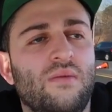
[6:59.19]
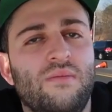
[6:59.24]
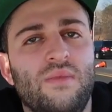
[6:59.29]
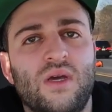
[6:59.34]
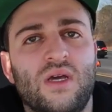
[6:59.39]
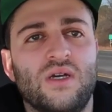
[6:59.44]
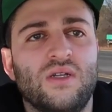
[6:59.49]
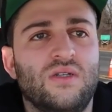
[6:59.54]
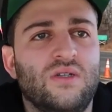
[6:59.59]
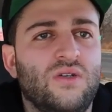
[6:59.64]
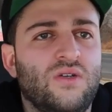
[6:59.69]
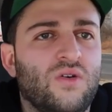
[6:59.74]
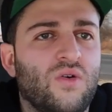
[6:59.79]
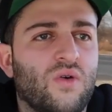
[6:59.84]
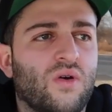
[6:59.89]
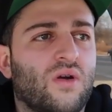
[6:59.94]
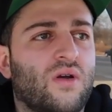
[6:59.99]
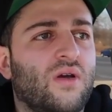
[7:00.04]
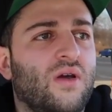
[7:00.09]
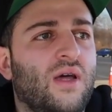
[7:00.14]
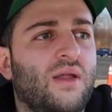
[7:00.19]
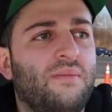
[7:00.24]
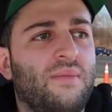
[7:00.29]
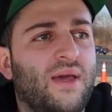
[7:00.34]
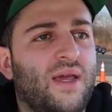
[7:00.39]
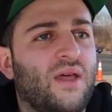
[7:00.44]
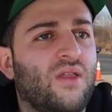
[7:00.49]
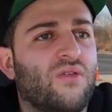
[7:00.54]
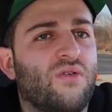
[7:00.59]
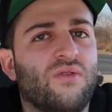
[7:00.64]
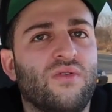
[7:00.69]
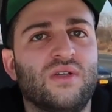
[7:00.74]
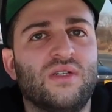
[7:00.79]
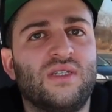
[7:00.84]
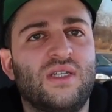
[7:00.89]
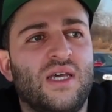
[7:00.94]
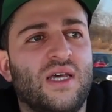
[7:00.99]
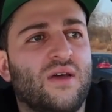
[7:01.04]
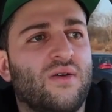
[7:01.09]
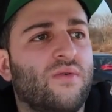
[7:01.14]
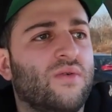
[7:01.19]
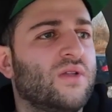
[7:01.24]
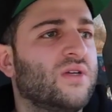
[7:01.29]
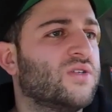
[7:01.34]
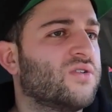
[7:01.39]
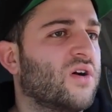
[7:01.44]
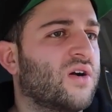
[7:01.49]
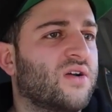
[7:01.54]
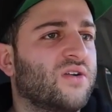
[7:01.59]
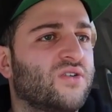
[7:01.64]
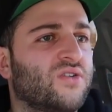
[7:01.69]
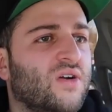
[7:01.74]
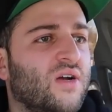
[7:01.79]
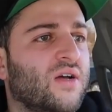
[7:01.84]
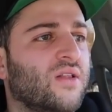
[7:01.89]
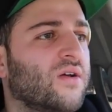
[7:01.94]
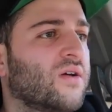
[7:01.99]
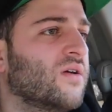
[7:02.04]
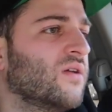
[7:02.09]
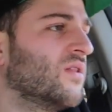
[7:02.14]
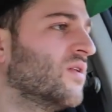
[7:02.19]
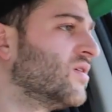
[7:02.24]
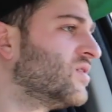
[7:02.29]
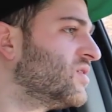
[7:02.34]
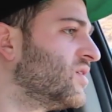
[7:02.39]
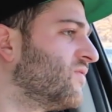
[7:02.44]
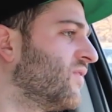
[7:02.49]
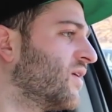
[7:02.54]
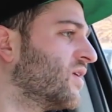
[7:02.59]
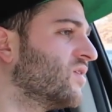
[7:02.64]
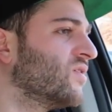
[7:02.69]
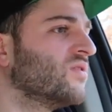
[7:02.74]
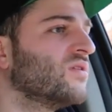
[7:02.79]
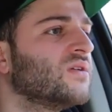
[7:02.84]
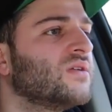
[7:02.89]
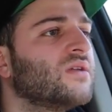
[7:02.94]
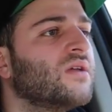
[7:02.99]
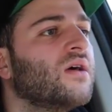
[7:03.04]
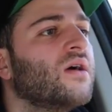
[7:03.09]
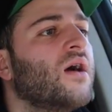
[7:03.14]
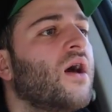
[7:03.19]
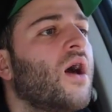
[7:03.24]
because New York, and make it through this thing with this truck and trailer. Let's see if I can do this.